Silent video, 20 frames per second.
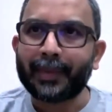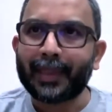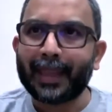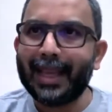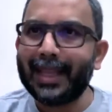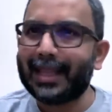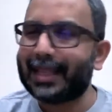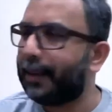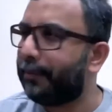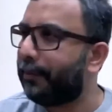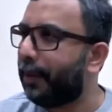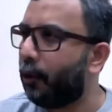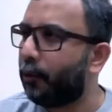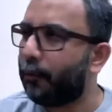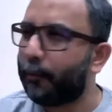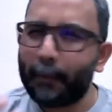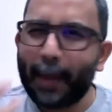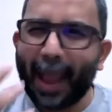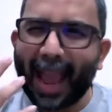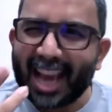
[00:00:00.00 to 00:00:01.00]
It's
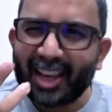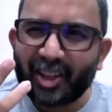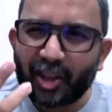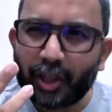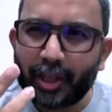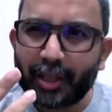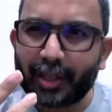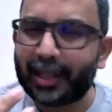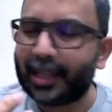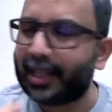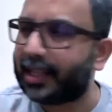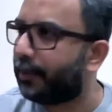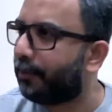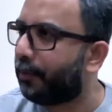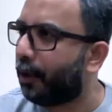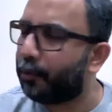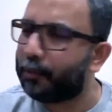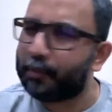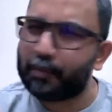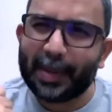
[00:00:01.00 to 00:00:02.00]
about passion. It's
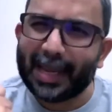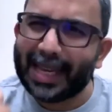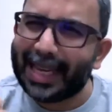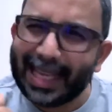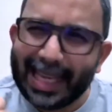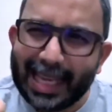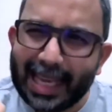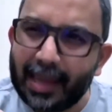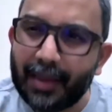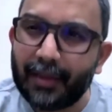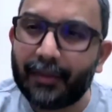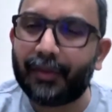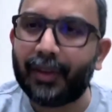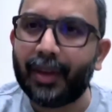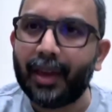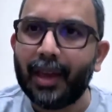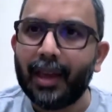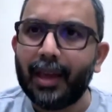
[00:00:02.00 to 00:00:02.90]
about belief.